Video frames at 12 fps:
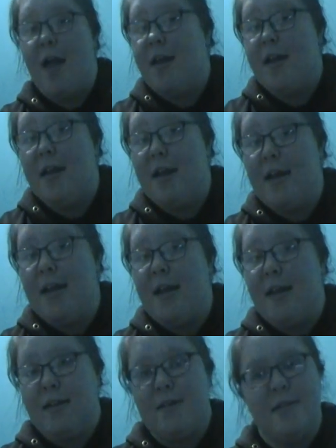man in
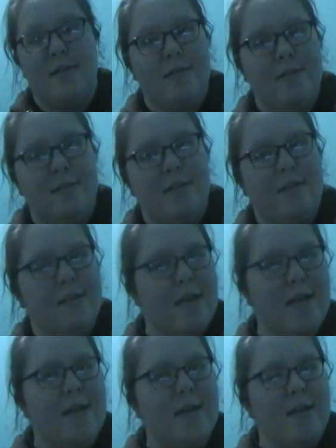it.
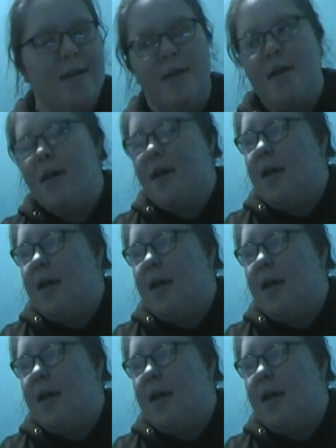Yay.